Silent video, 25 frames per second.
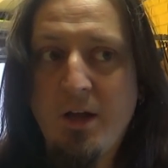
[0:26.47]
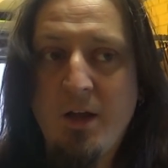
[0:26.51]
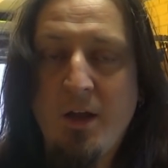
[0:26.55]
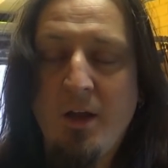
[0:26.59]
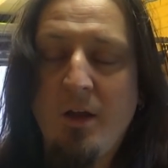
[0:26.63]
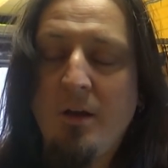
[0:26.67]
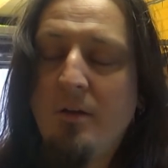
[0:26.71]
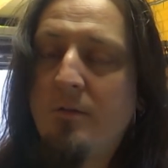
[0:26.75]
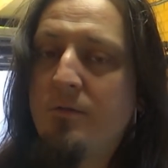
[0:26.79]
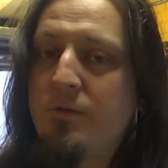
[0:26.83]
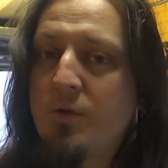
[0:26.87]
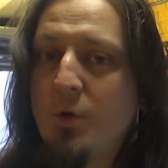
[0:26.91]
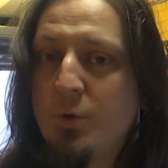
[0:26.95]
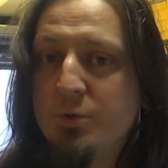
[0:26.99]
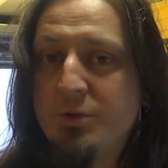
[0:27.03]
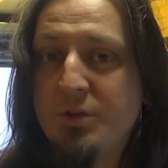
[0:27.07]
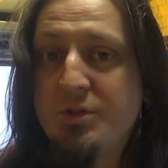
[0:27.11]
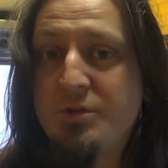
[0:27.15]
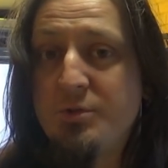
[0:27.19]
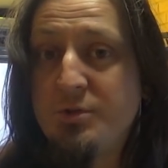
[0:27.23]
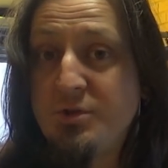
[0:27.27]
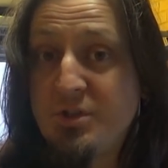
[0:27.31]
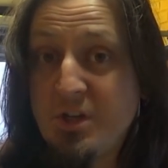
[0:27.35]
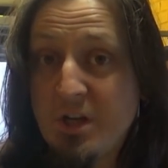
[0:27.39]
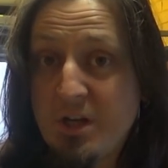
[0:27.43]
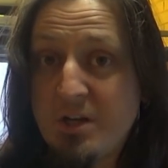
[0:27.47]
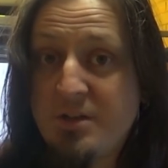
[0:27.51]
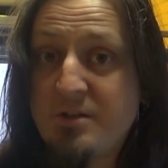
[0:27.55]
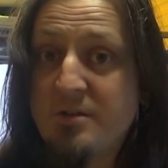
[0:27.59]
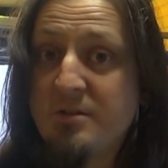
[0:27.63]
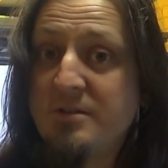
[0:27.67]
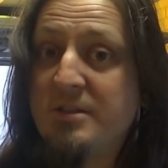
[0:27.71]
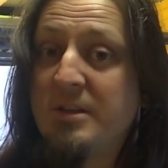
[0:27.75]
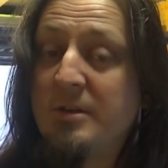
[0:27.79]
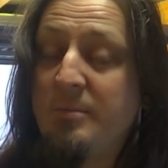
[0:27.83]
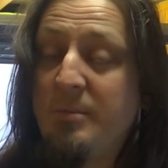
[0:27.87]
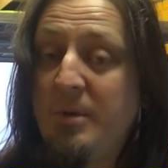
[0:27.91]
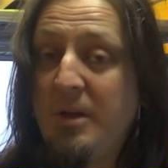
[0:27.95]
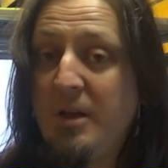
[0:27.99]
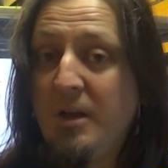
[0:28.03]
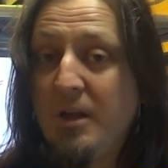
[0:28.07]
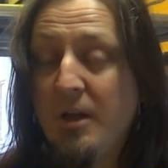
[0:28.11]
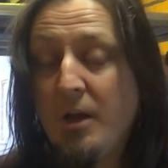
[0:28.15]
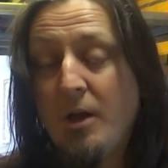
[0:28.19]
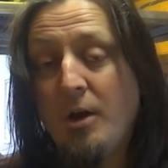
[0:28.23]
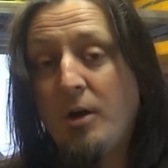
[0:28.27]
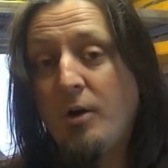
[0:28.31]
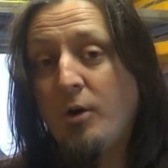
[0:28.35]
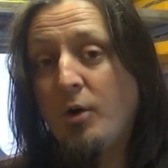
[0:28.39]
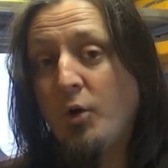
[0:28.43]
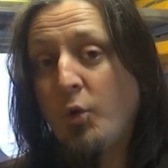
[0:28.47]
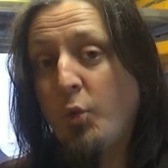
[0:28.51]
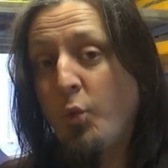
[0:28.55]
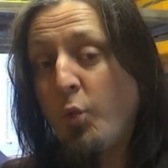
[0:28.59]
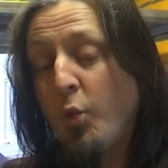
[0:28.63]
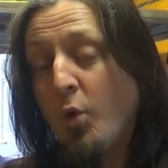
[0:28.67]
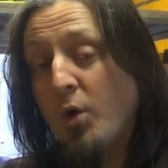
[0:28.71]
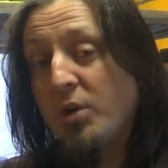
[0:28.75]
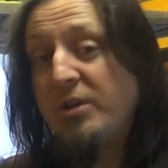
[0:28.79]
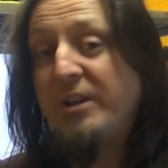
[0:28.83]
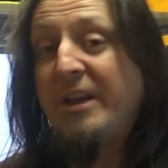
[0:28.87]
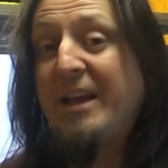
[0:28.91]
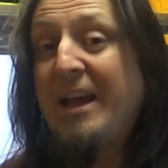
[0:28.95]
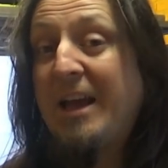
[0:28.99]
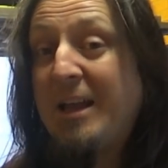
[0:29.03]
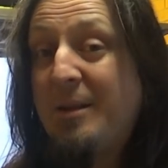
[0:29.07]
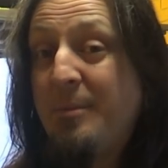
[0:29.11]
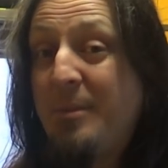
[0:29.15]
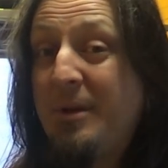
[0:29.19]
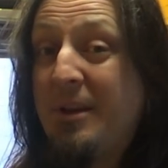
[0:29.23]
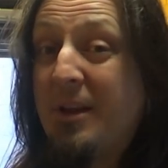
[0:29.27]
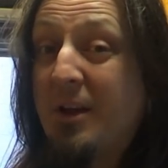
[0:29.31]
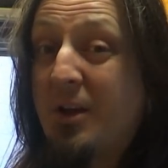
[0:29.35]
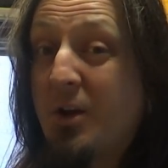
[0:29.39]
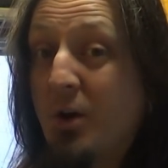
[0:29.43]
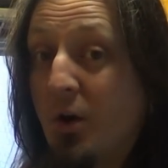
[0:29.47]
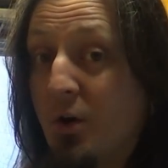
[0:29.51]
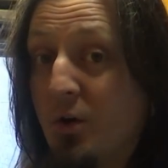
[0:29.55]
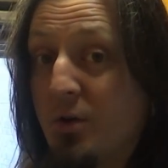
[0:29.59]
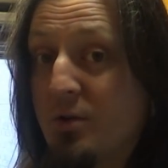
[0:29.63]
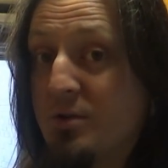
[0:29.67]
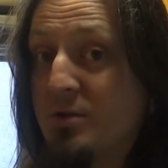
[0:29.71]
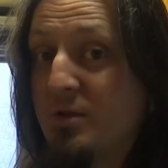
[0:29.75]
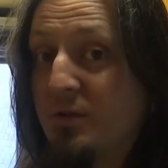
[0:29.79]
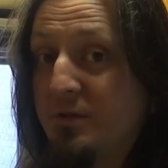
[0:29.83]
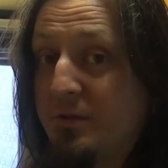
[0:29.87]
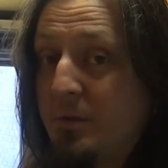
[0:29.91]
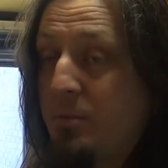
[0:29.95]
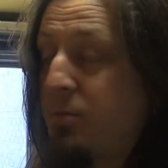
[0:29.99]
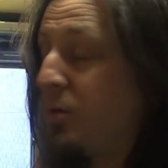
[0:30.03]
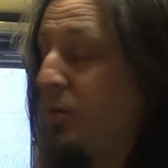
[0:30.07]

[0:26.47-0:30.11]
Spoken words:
throw the suggestions at me of what can be the cause of the